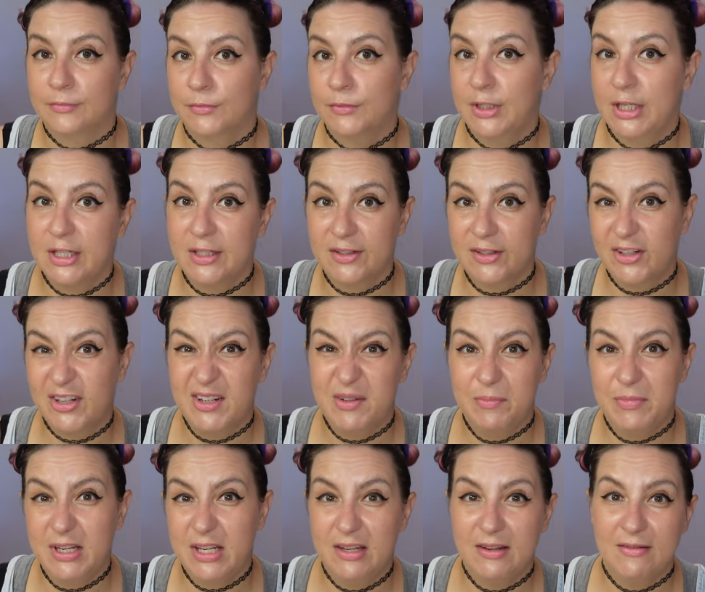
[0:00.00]
Things are gonna
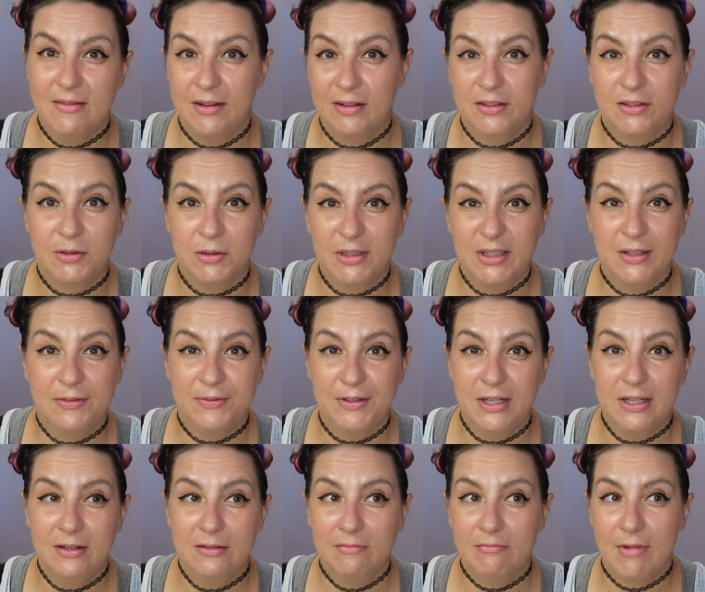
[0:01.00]
be a little
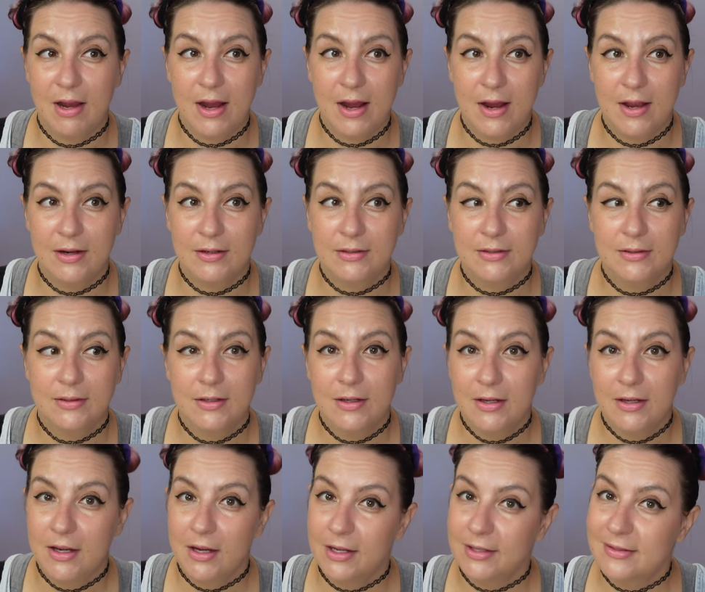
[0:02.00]
iffy, and
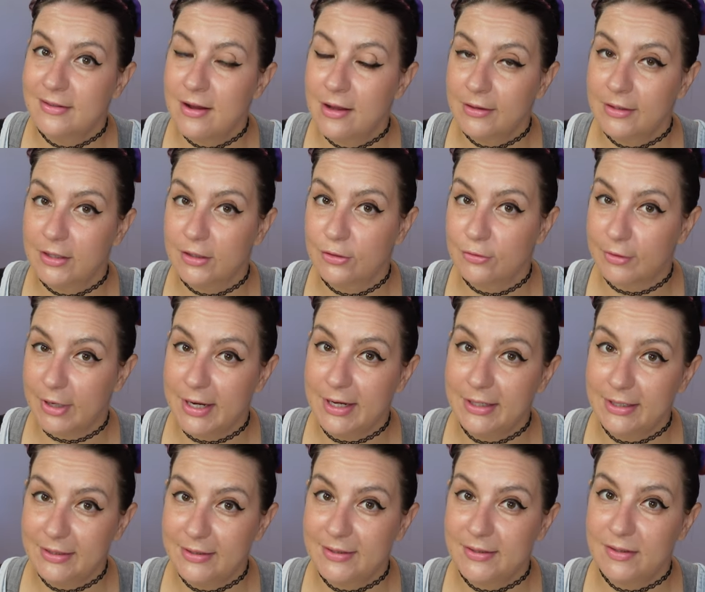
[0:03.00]
it's not the
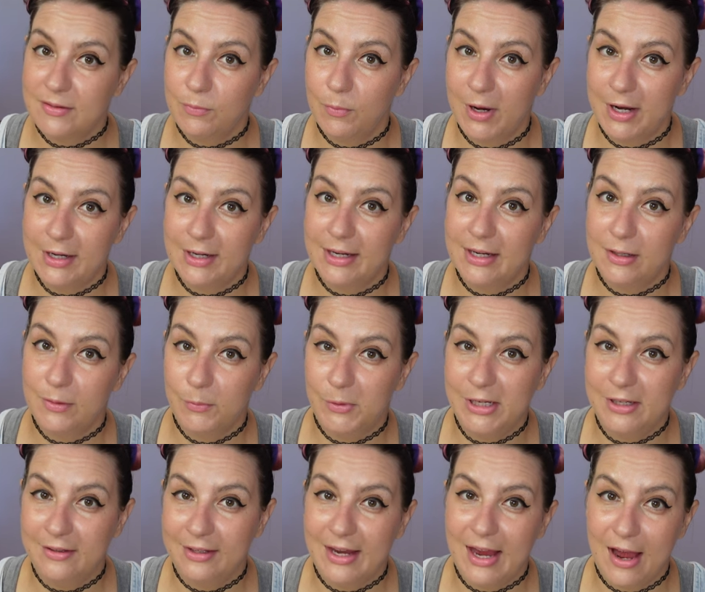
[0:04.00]
greatest way to get a
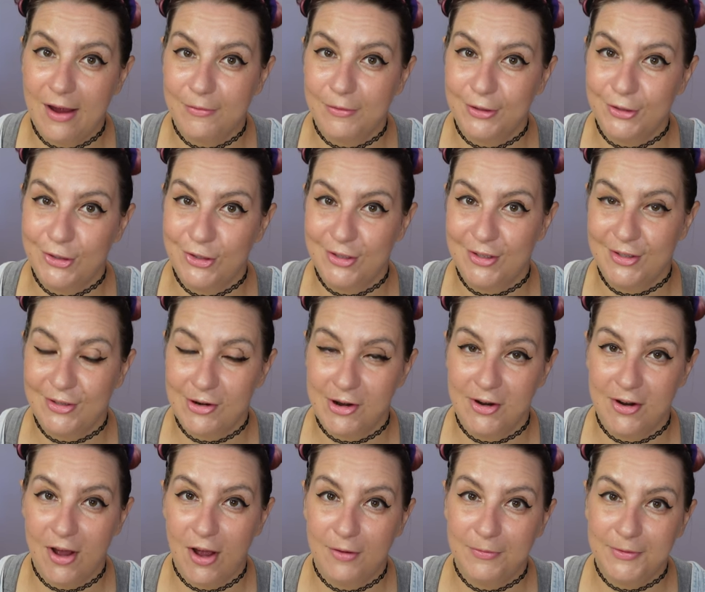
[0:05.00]
weekly average to
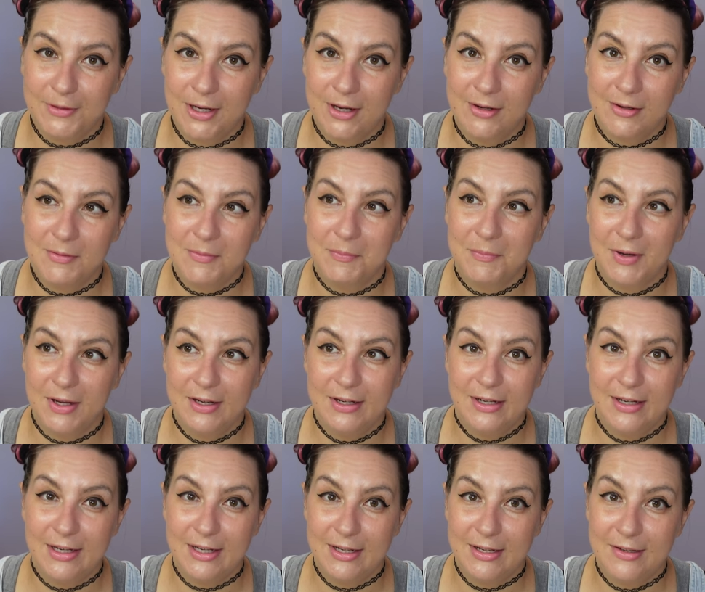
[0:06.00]
start off on, but
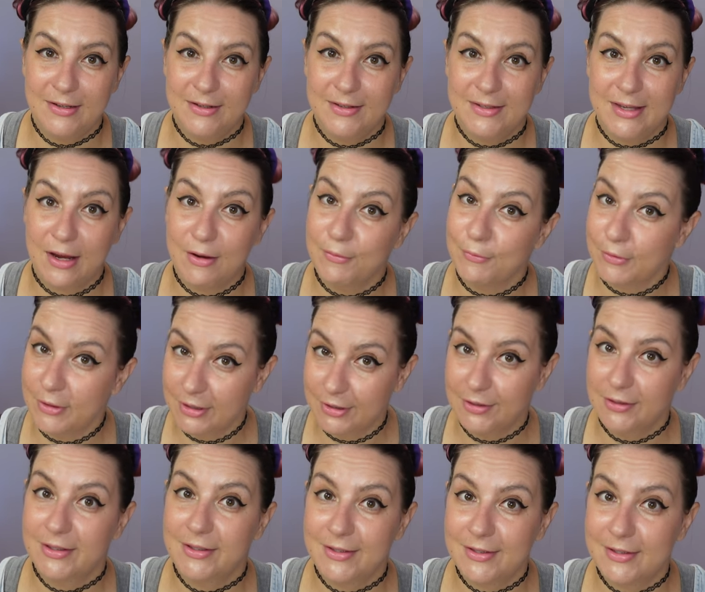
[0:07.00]
it is a
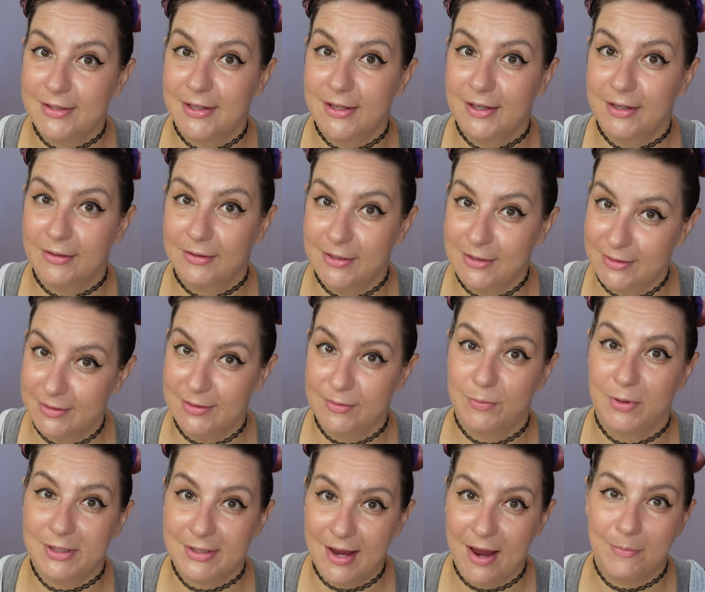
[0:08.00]
realistic, this is
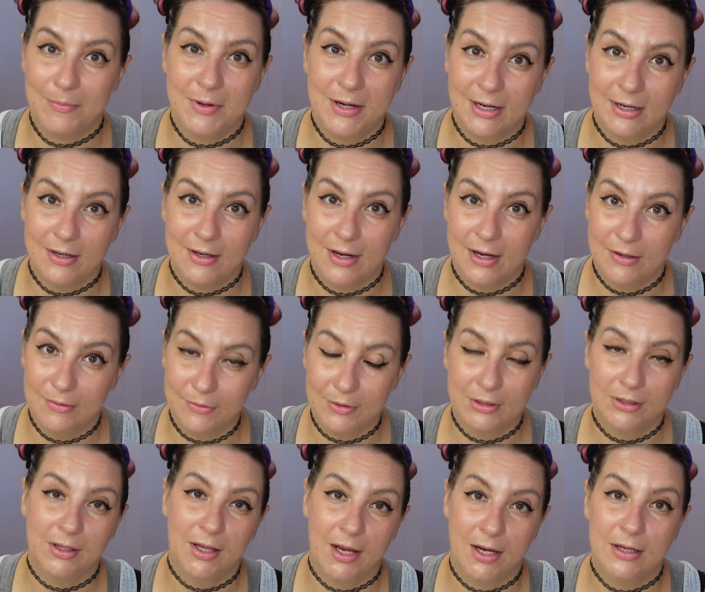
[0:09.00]
what's happening in
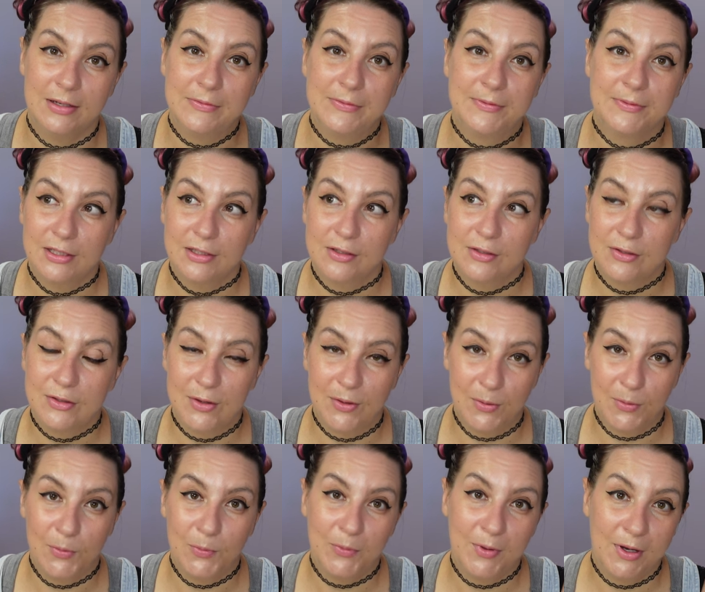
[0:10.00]
real life,
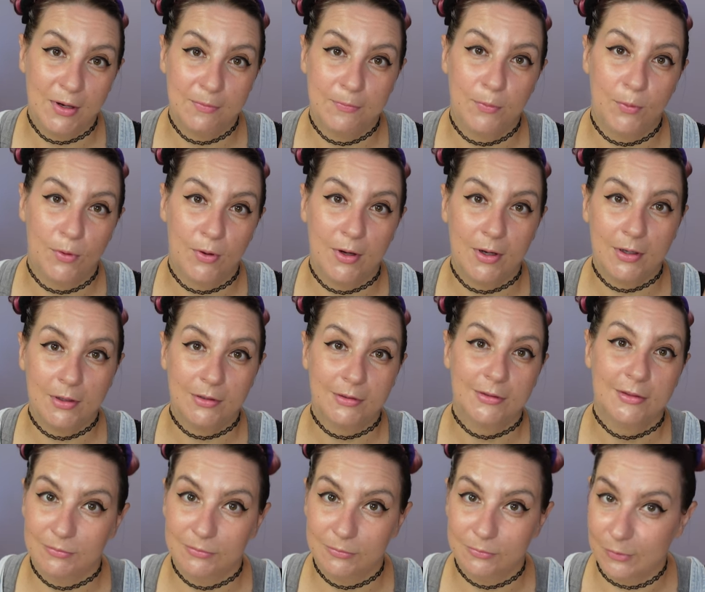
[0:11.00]
so therefore
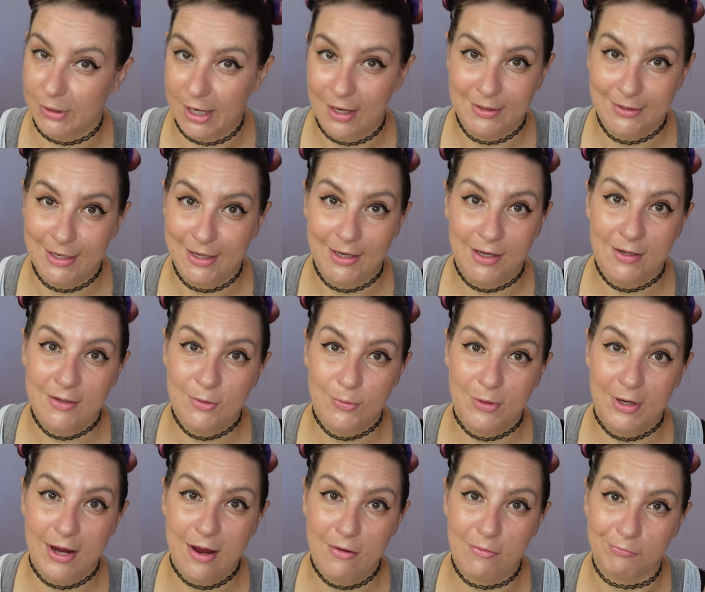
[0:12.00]
we gotta take it into
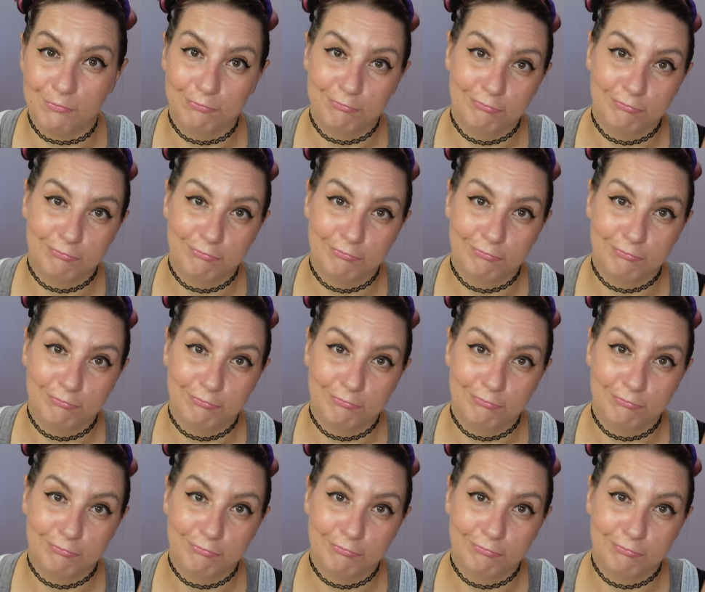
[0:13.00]
account.